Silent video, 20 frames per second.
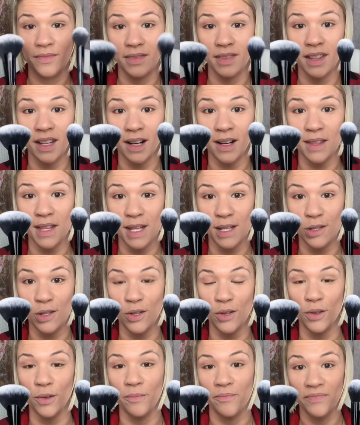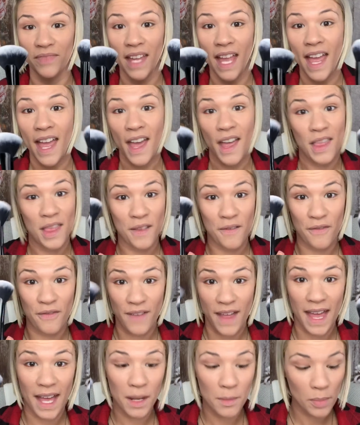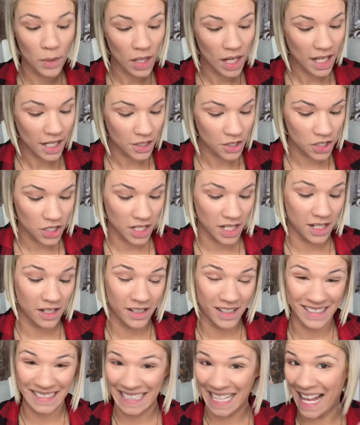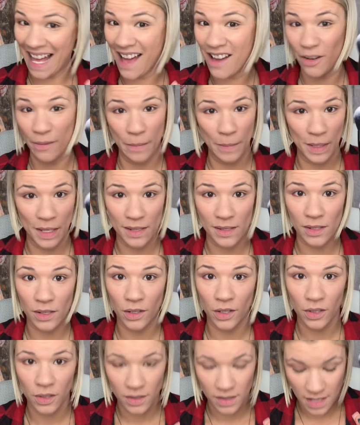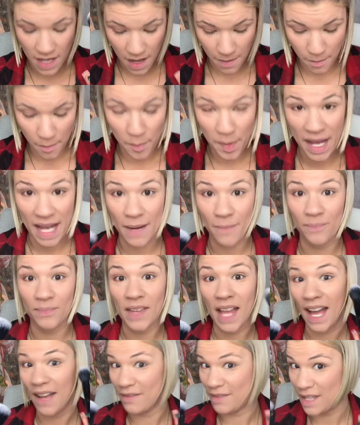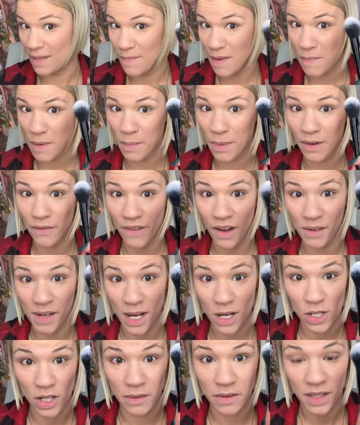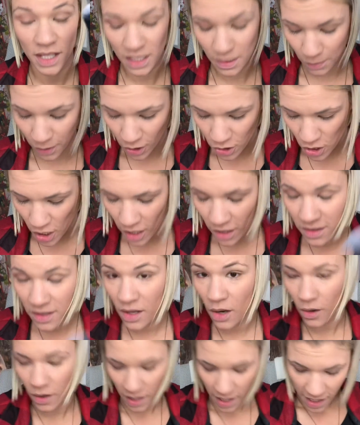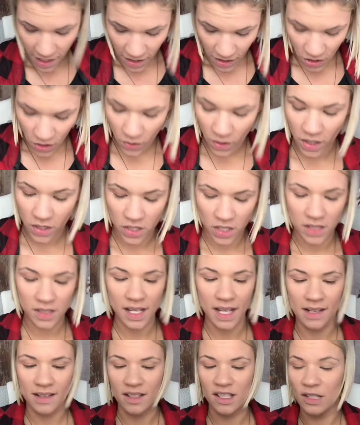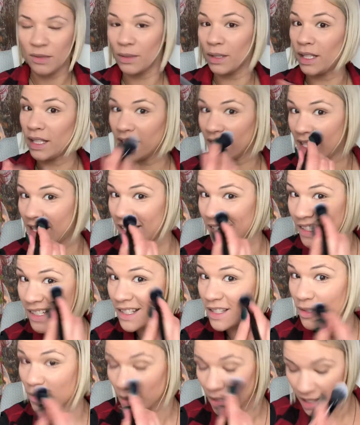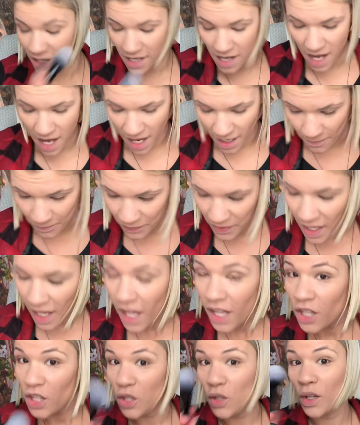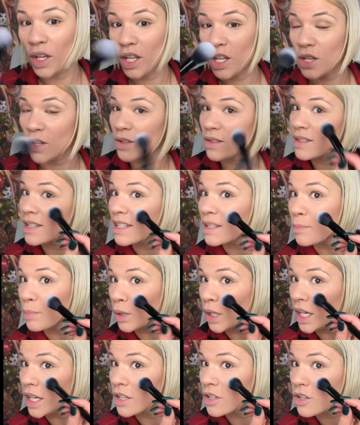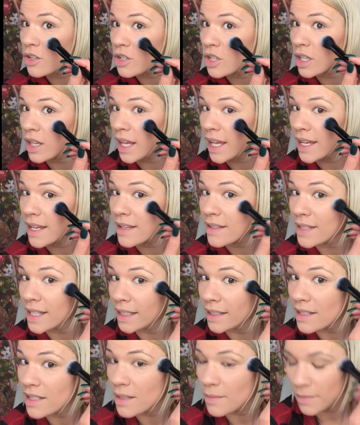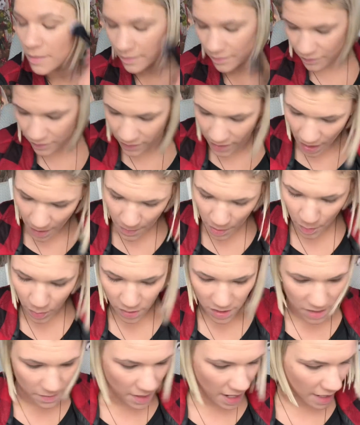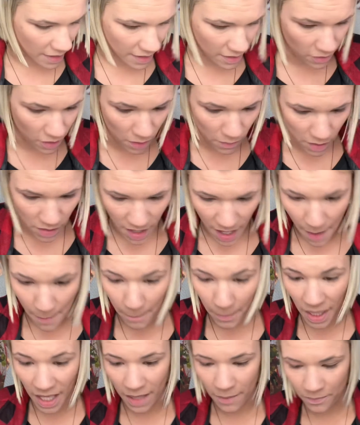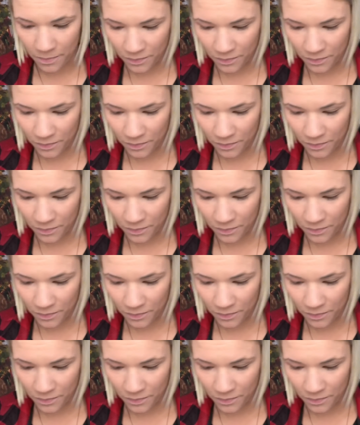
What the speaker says: are these two. The fan brush, and I don't remember this little girl's name, but I've seen people put foundation on with this brush also. You can just kind of swirl it in, swirl it on. You can use this brush to like set some, I'm going to put some highlighter on with that. But